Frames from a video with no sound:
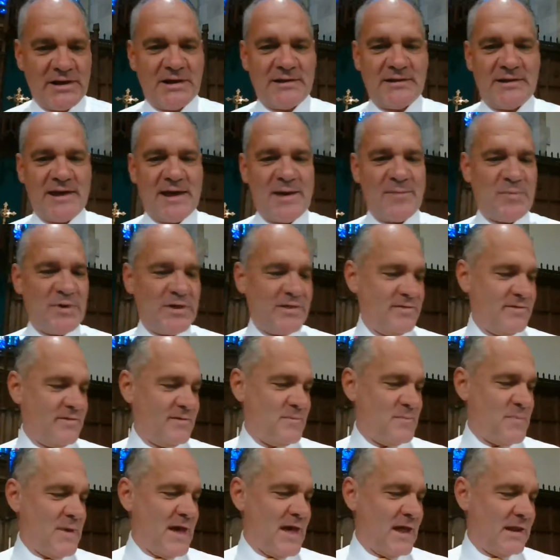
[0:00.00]
Lambeth
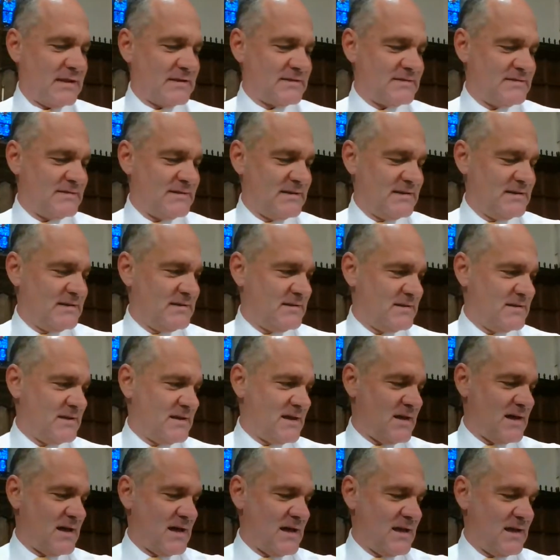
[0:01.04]
Palace
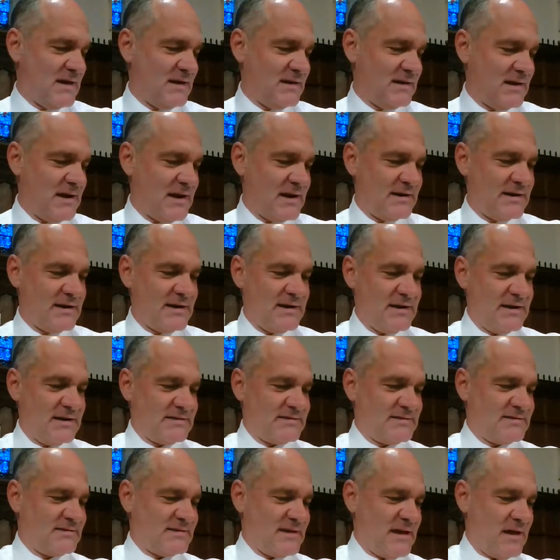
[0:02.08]
in London
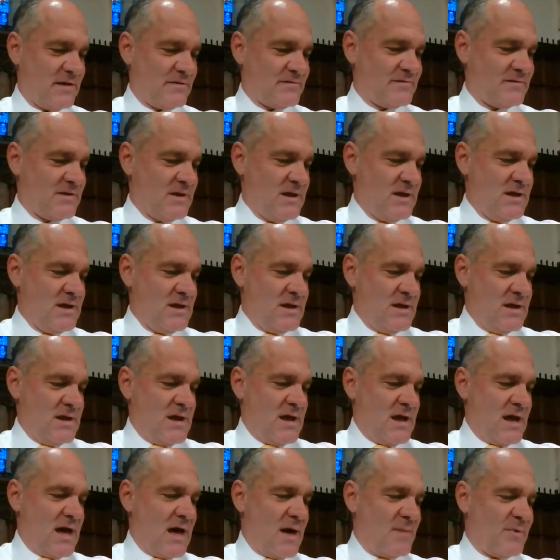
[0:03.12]
itself.
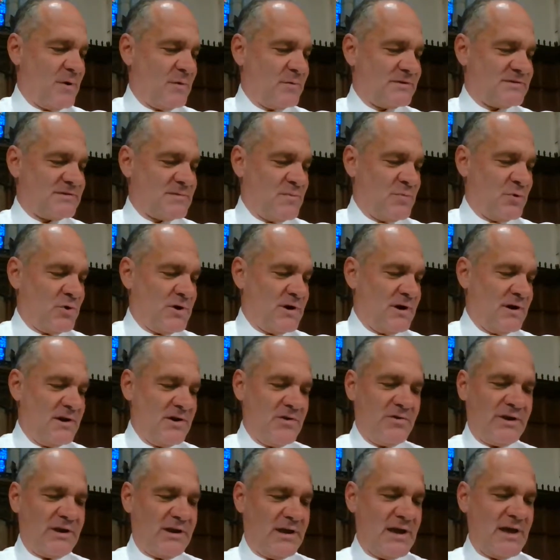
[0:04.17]
But what's important to
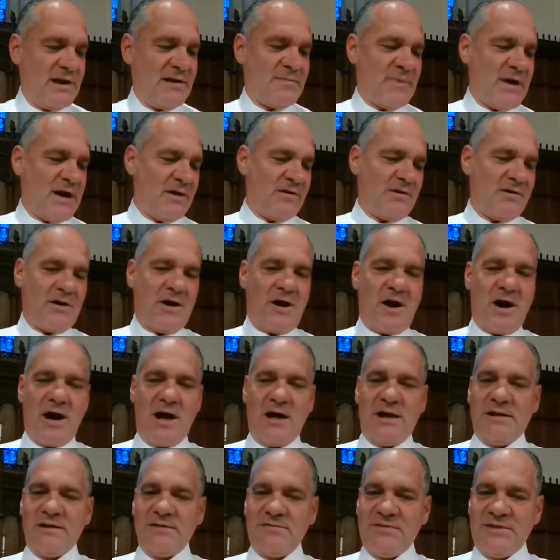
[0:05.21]
note again about
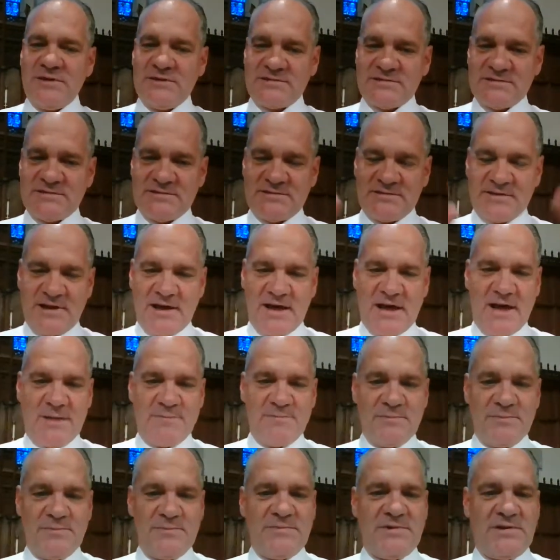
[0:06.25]
all of this
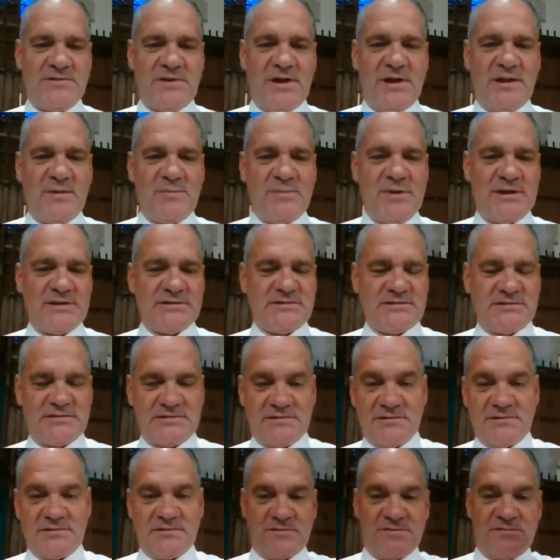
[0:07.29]
development
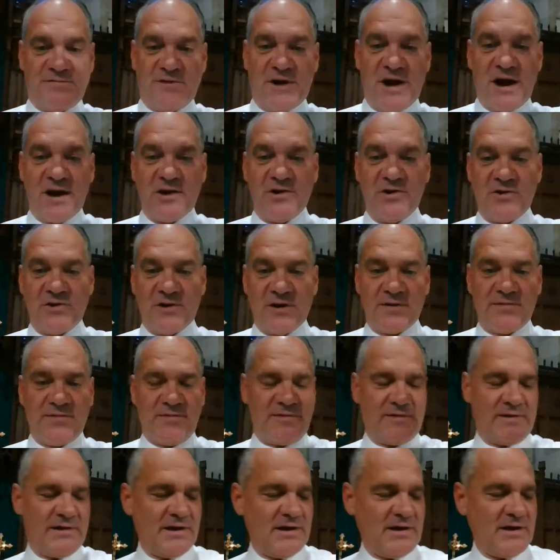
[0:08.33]
in the far
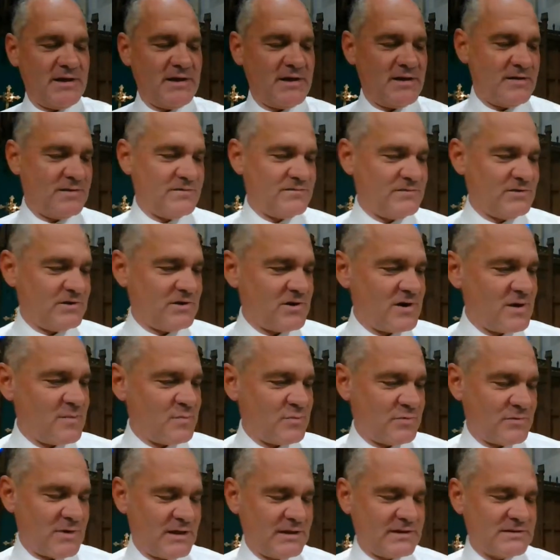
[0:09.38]
north of
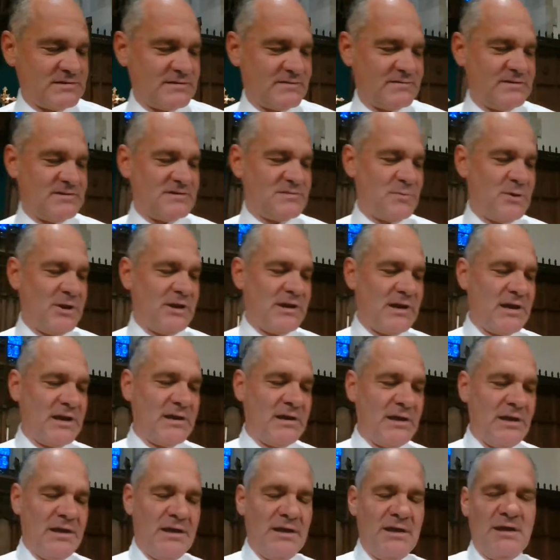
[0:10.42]
Europe, relatively
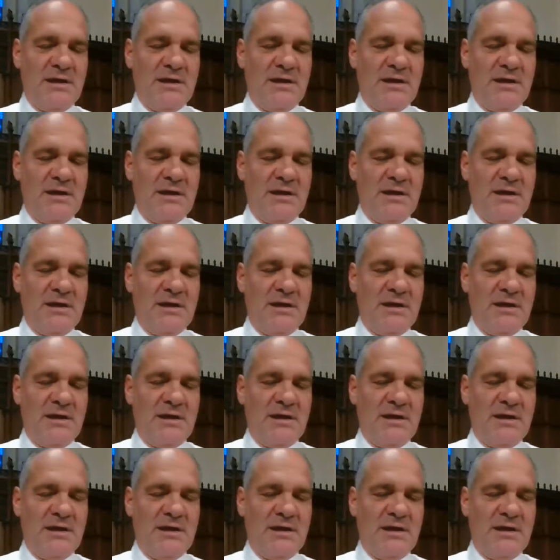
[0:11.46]
speaking,